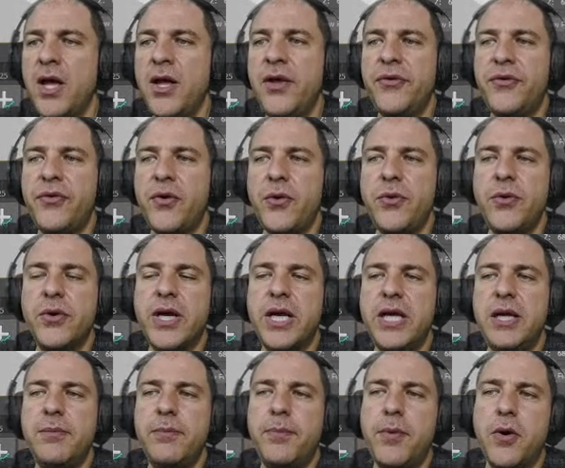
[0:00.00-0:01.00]
So you can
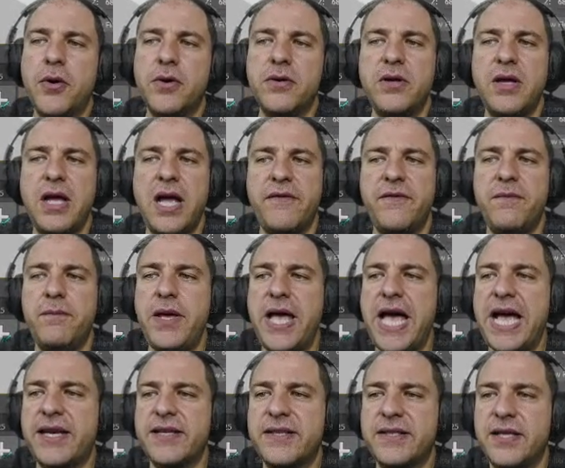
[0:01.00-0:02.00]
import
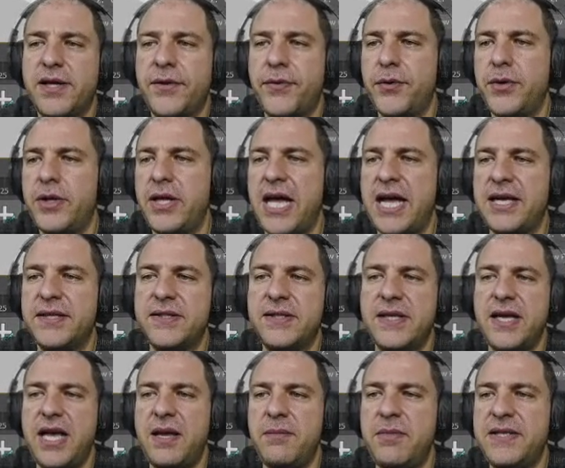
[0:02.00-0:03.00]
FBX, 3ds,
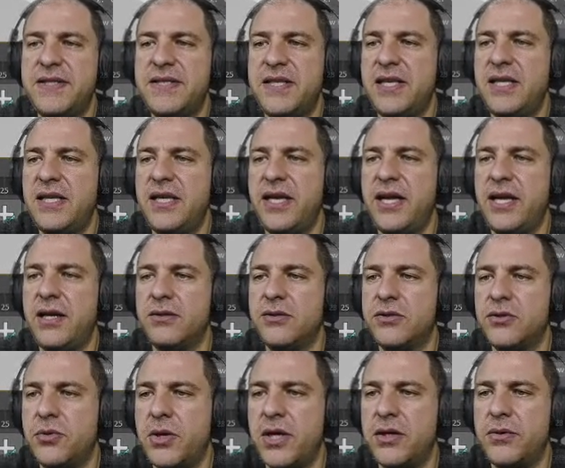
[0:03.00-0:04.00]
ABC,
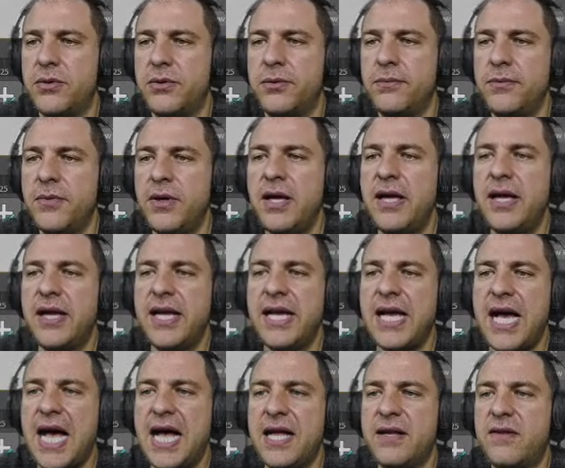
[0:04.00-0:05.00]
Illustrator,
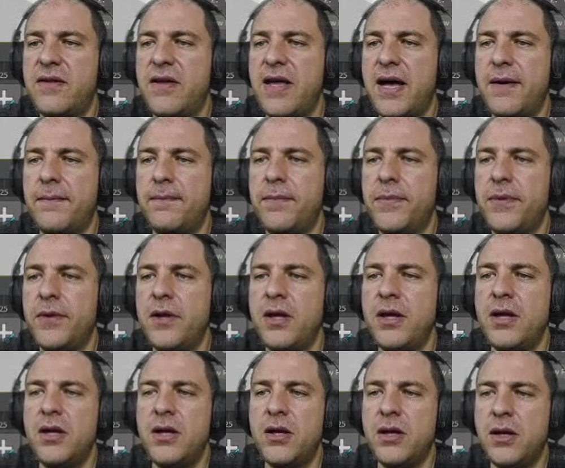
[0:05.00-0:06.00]
CATIA,
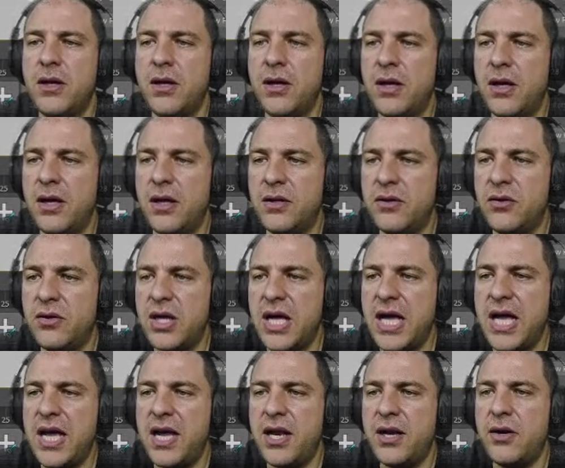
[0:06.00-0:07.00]
and
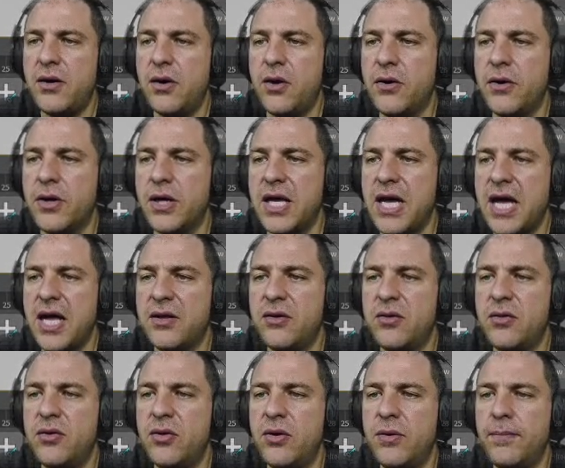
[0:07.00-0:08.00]
then
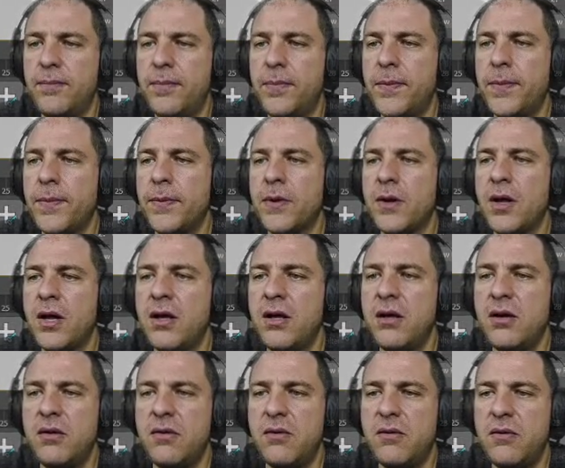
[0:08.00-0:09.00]
AutoCAD,
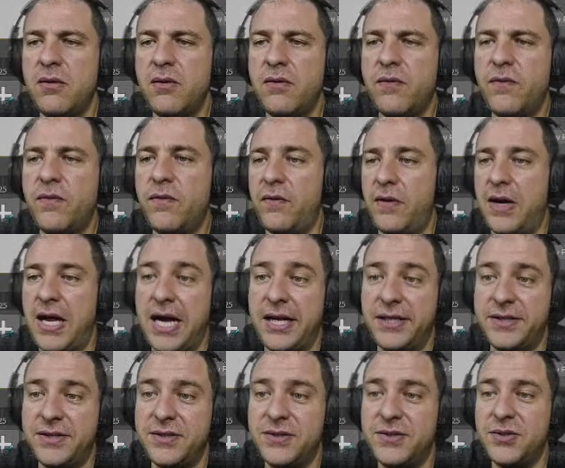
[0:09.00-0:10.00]

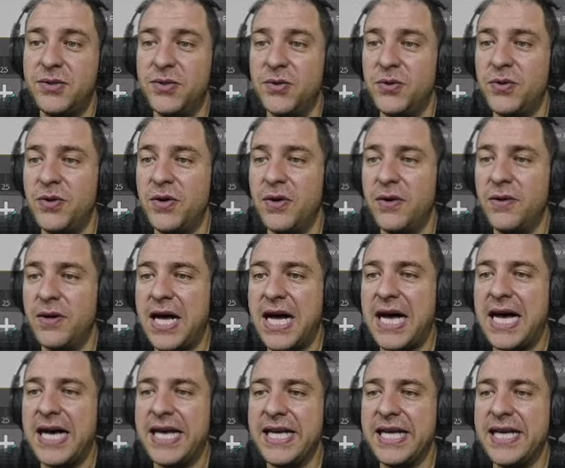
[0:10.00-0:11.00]
Flight Studio,
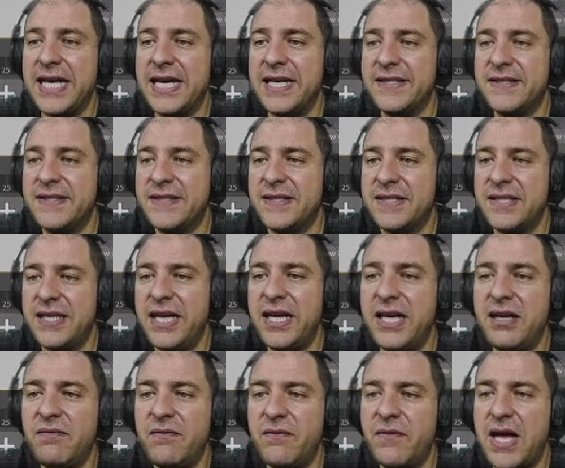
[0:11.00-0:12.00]
IGES,
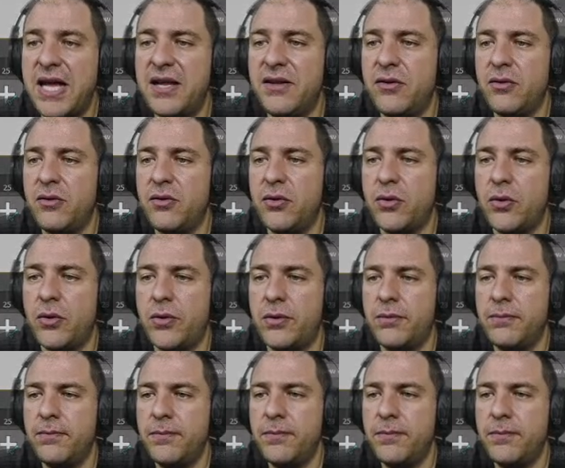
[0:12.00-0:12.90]
Inventor,